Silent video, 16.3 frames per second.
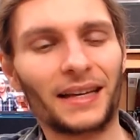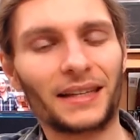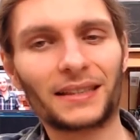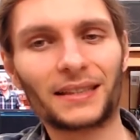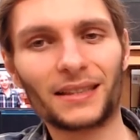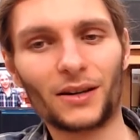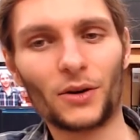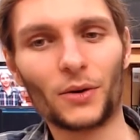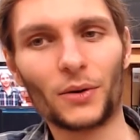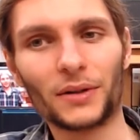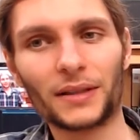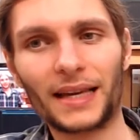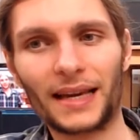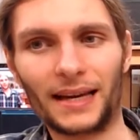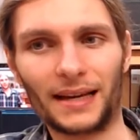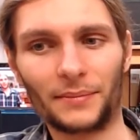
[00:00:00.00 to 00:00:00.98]
So
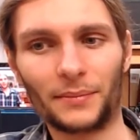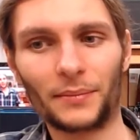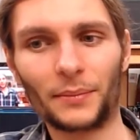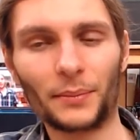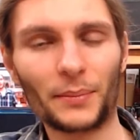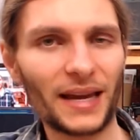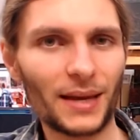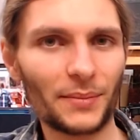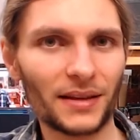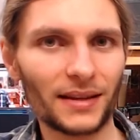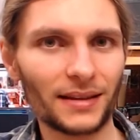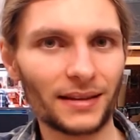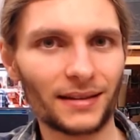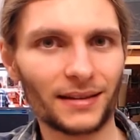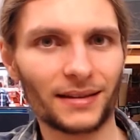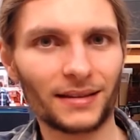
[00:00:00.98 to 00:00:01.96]
yeah,
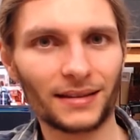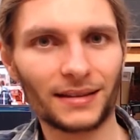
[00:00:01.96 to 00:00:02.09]
maybe